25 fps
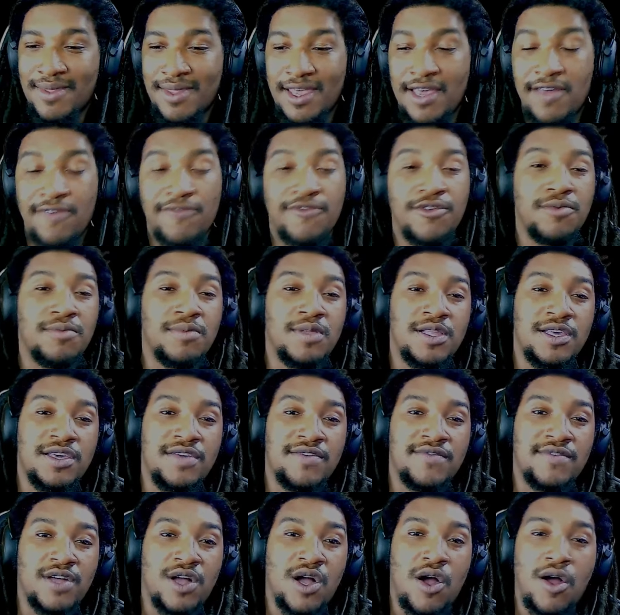if you
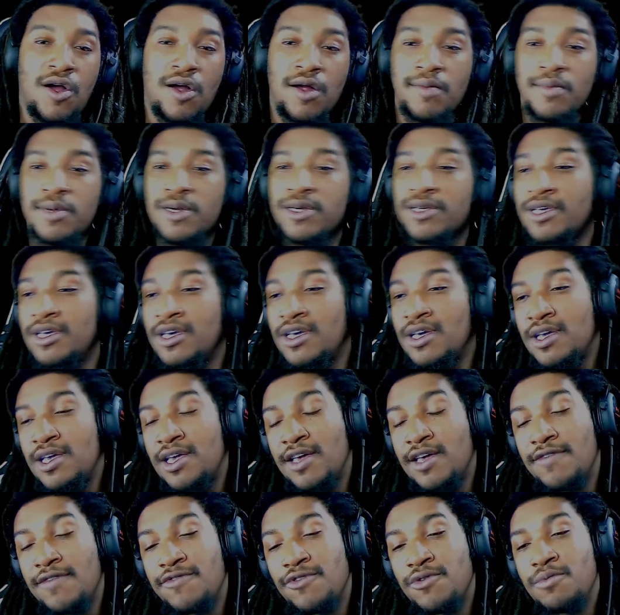believe in karma,
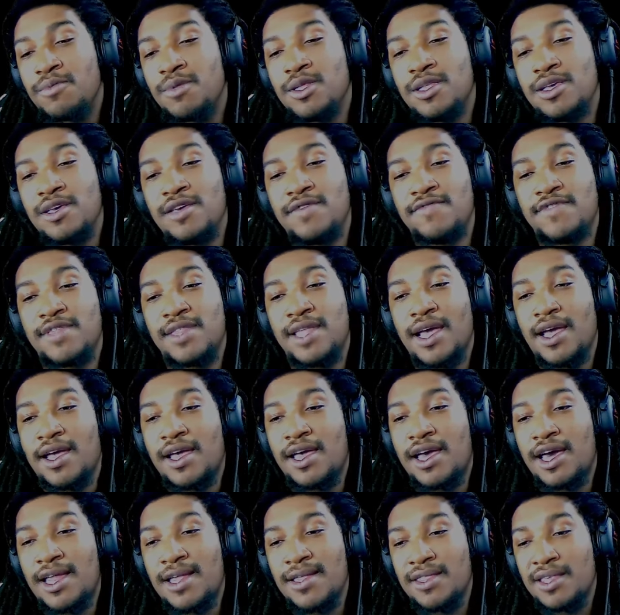if you believe in that
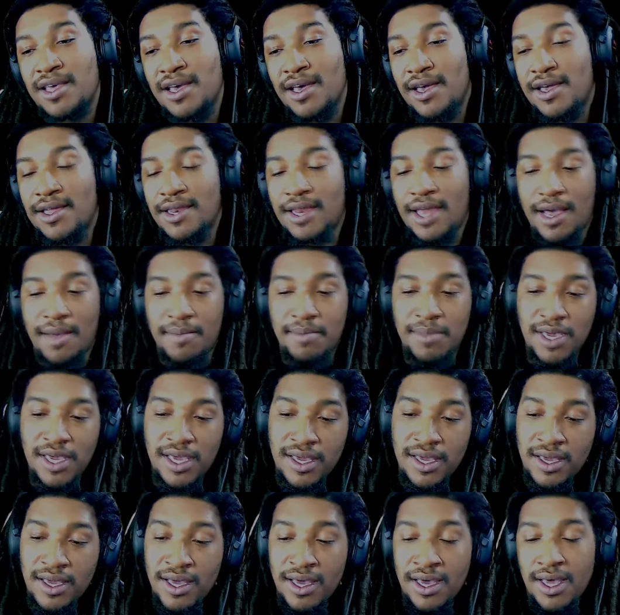kind of thing. You know what I
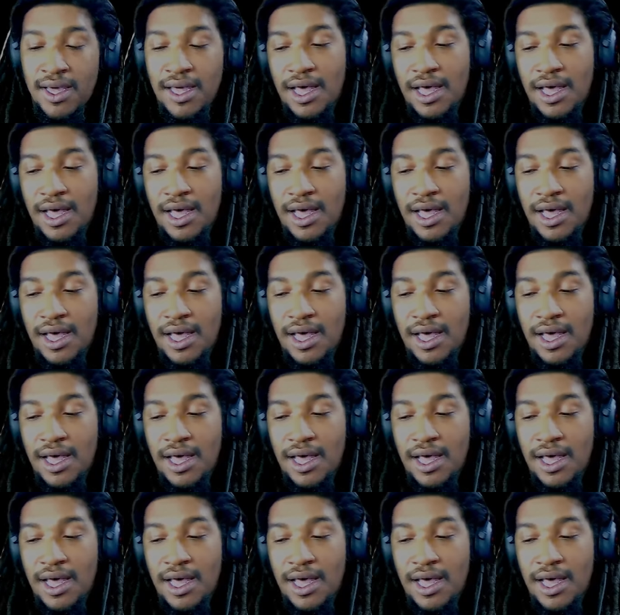mean?